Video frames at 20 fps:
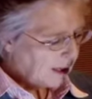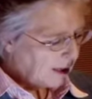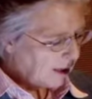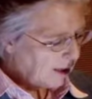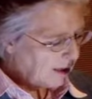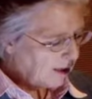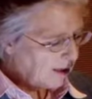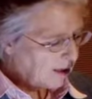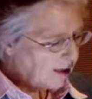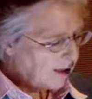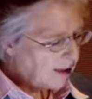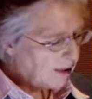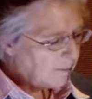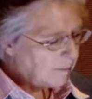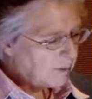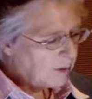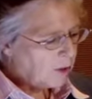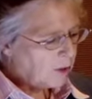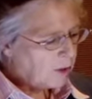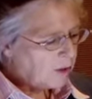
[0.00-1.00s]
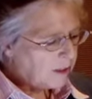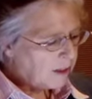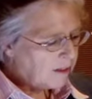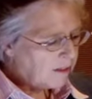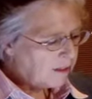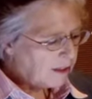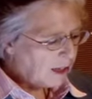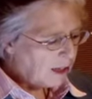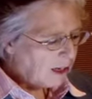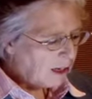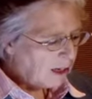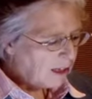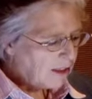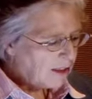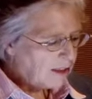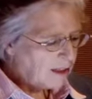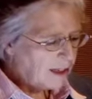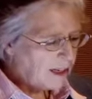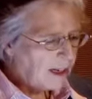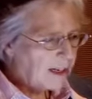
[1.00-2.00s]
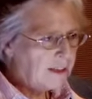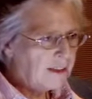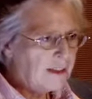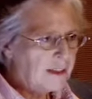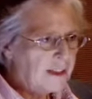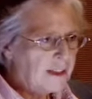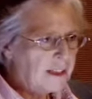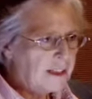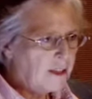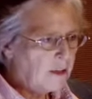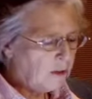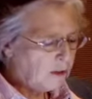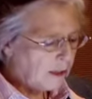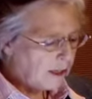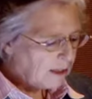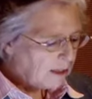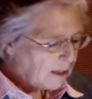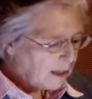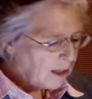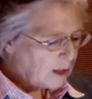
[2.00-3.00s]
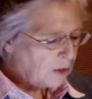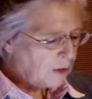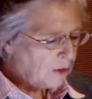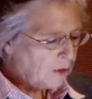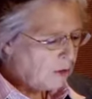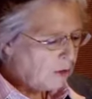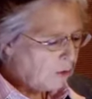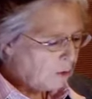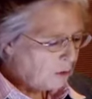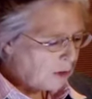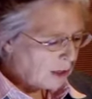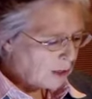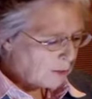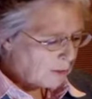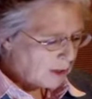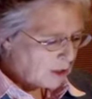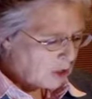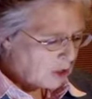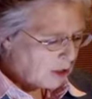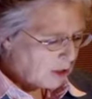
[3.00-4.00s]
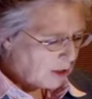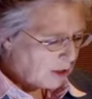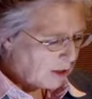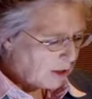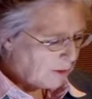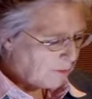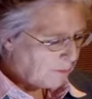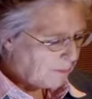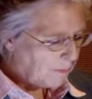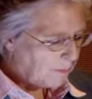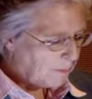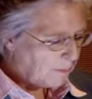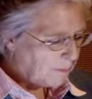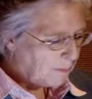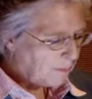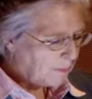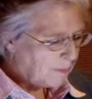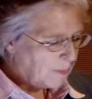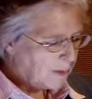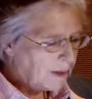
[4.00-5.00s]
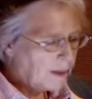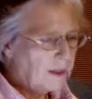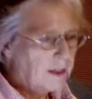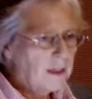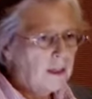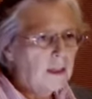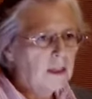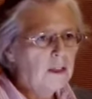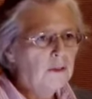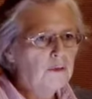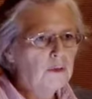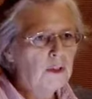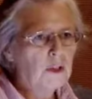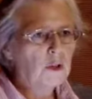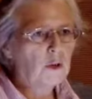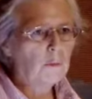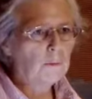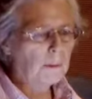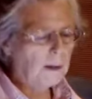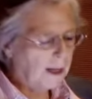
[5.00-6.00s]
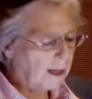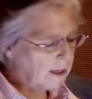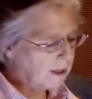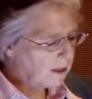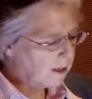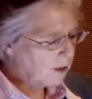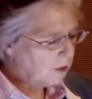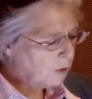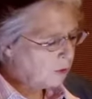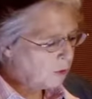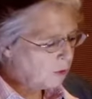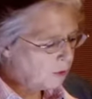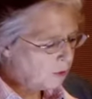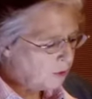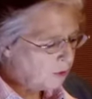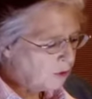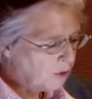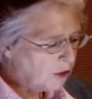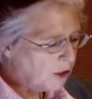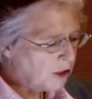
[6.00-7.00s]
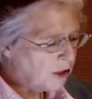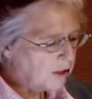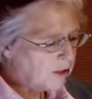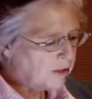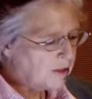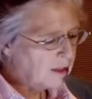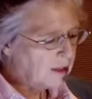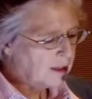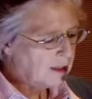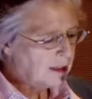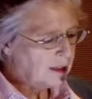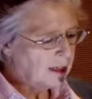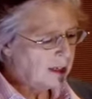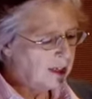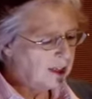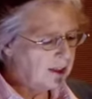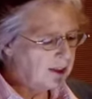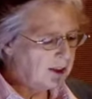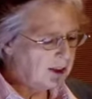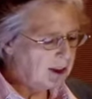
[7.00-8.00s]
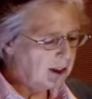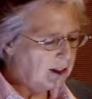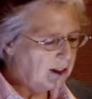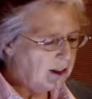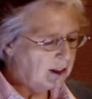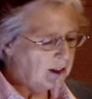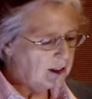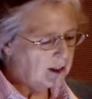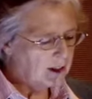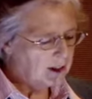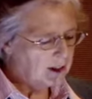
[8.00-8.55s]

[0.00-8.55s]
Indeed, Rodin's art had taken, had taken a new direction. If we go back to those years, eighteen